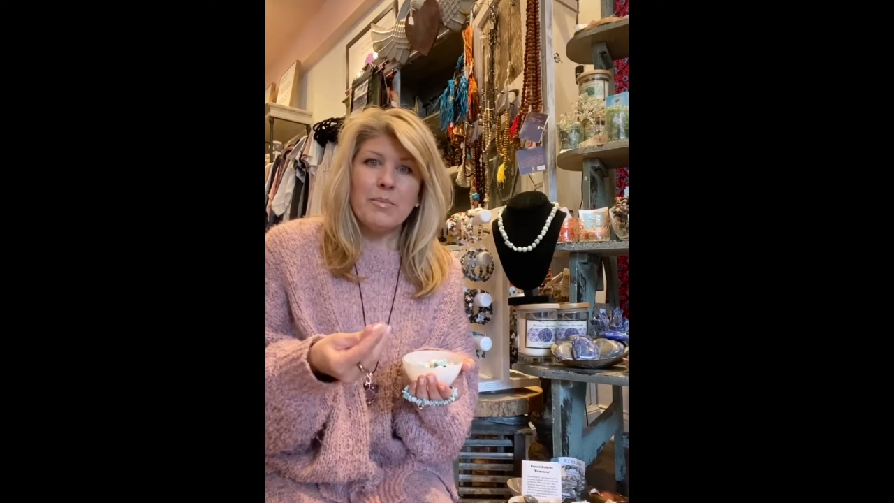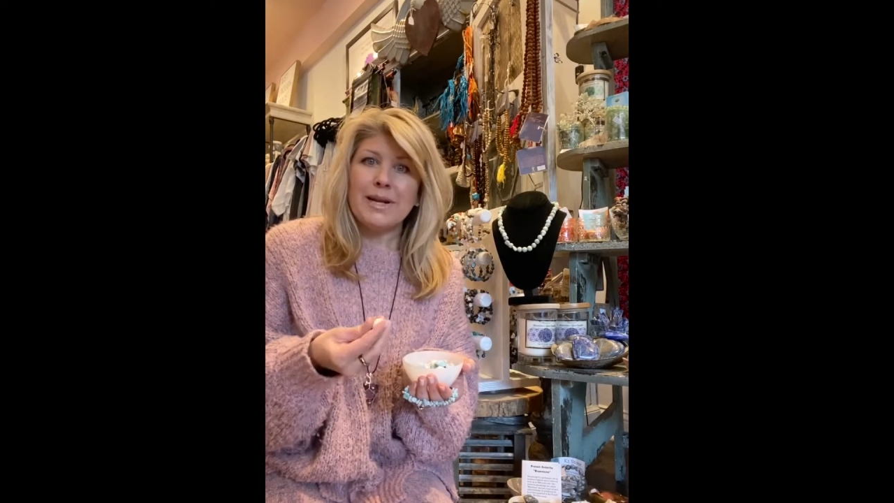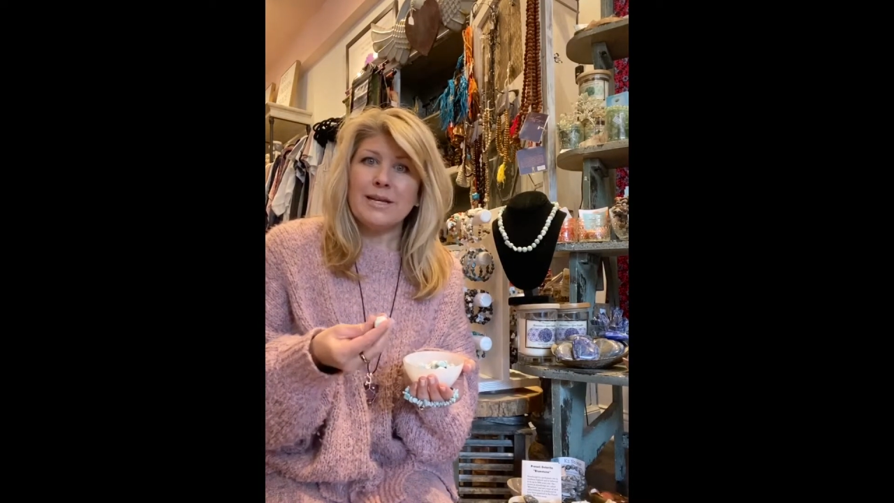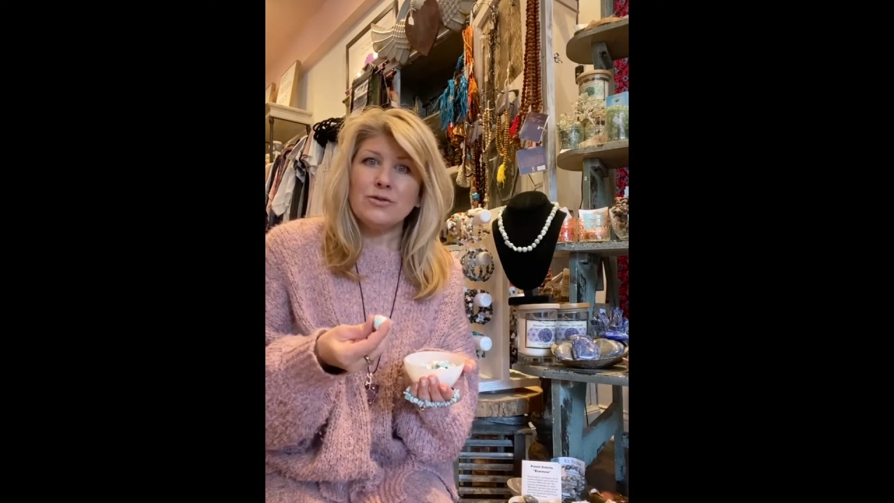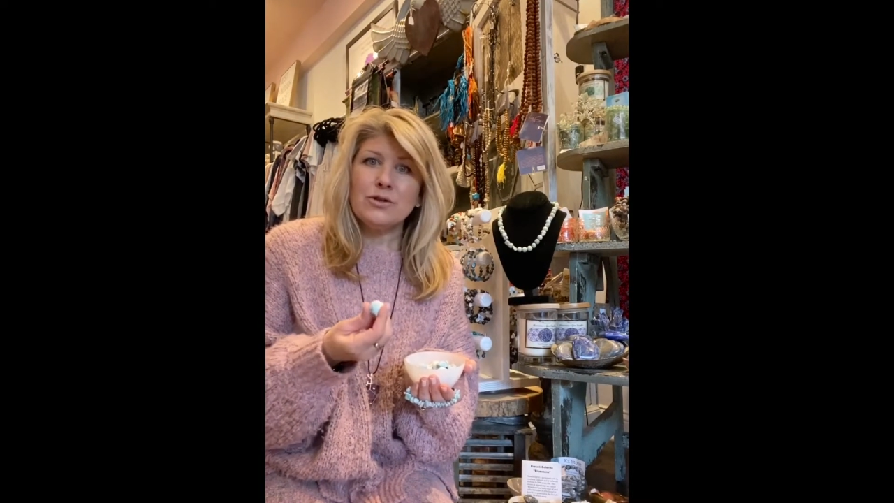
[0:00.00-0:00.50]

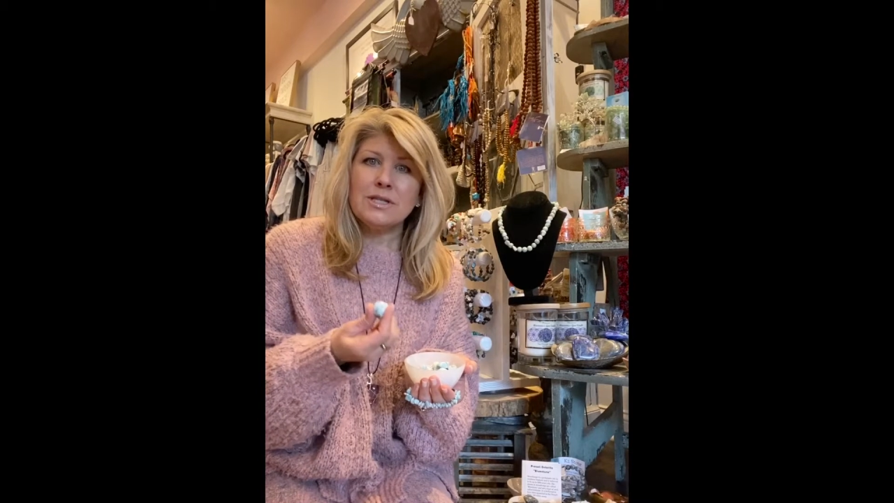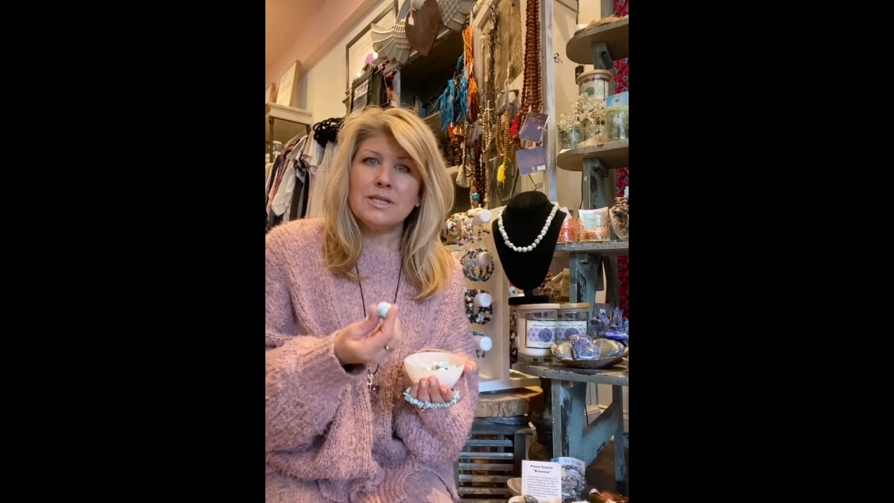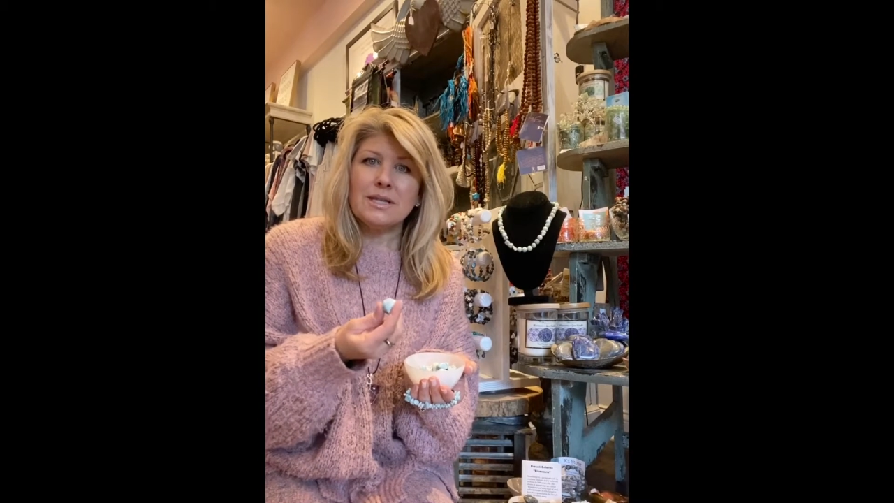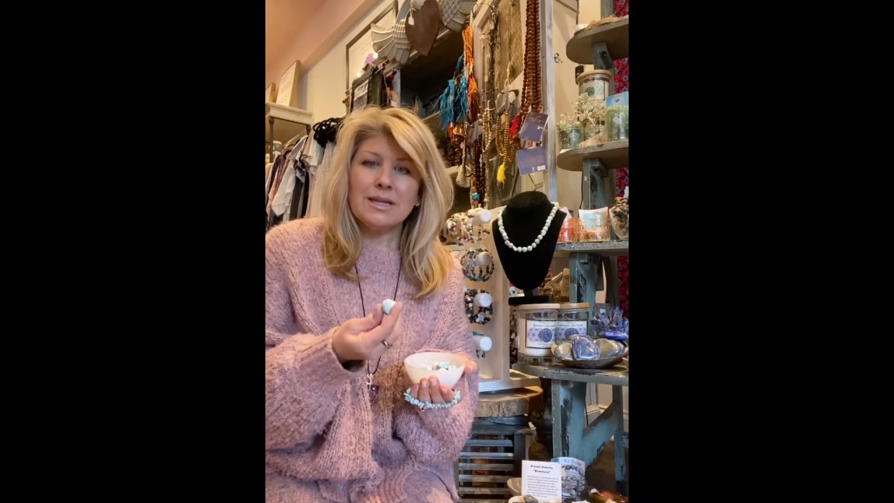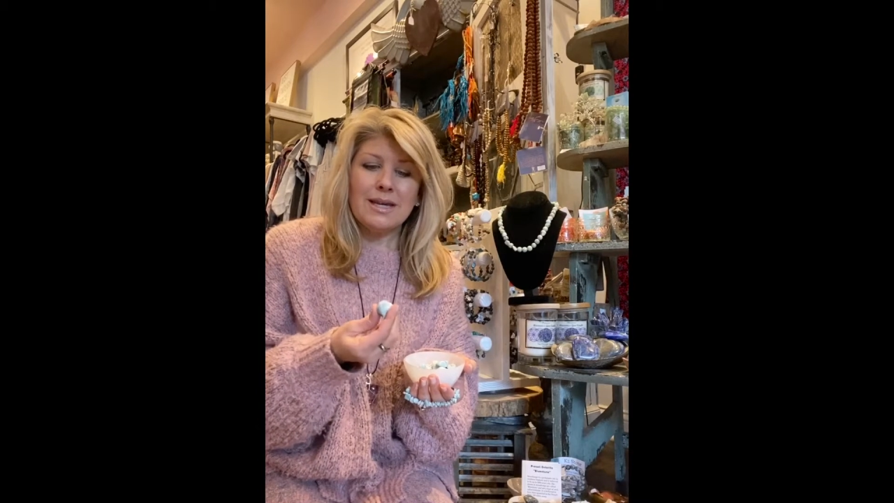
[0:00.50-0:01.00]
but
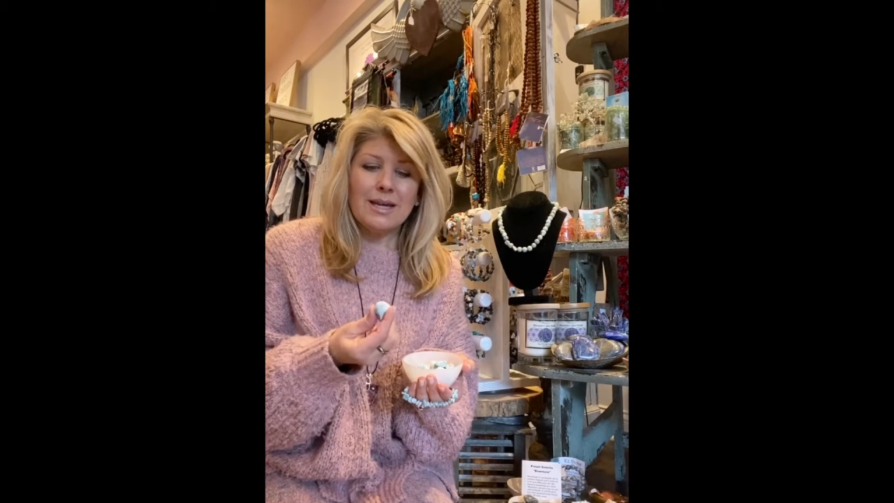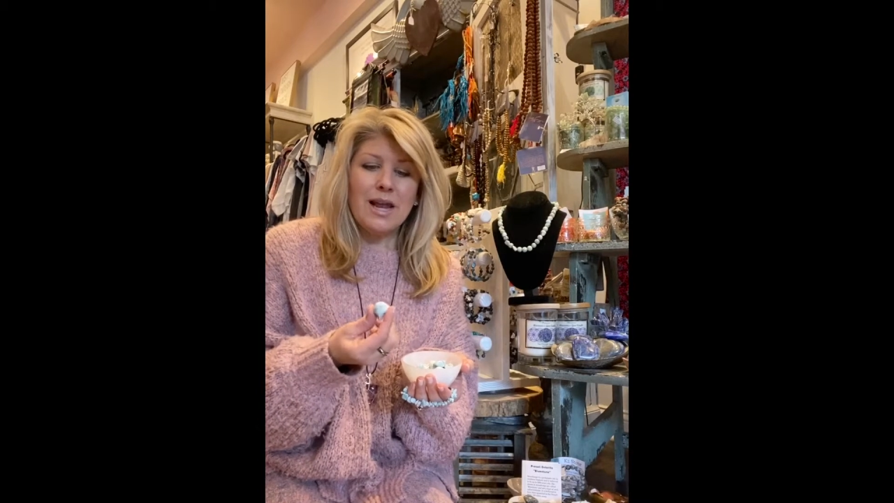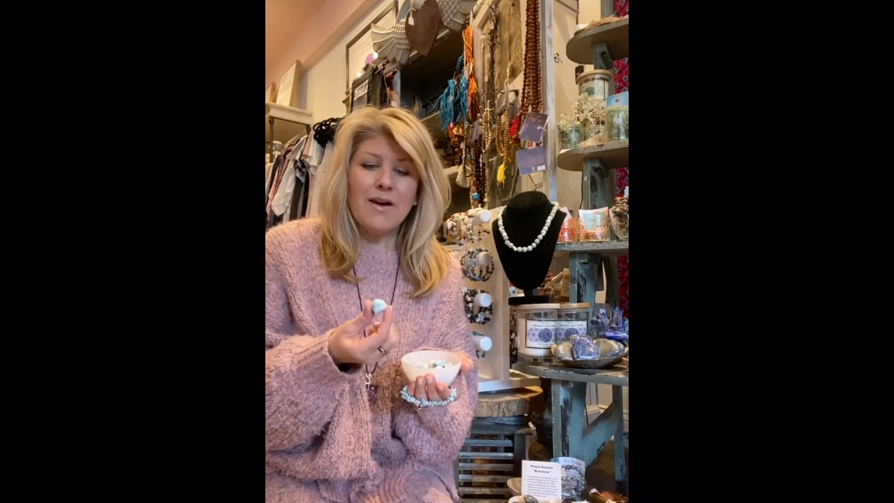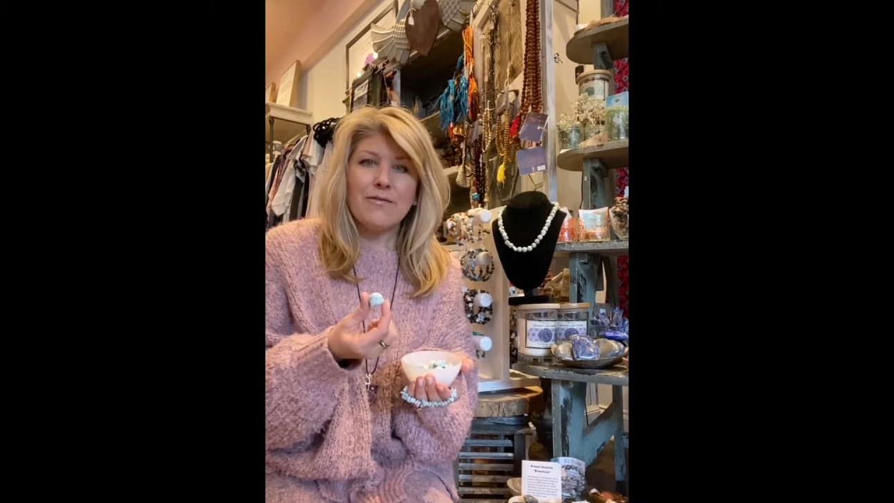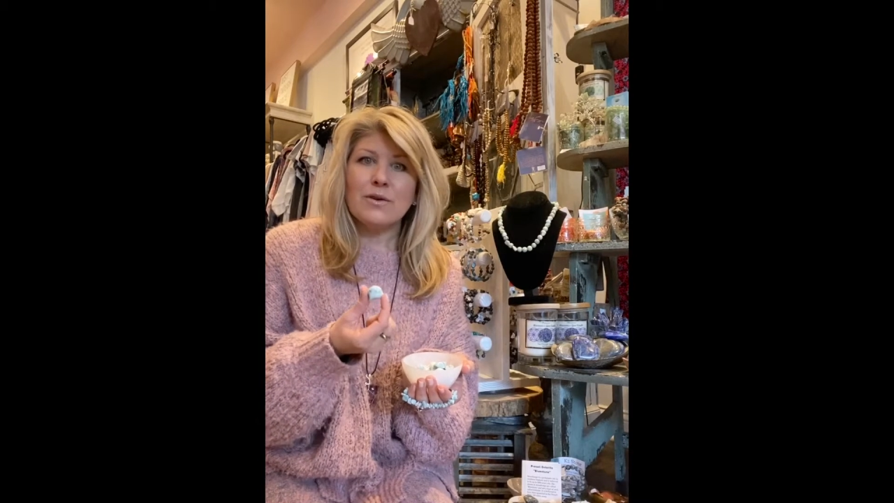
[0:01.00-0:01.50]
interestingly enough,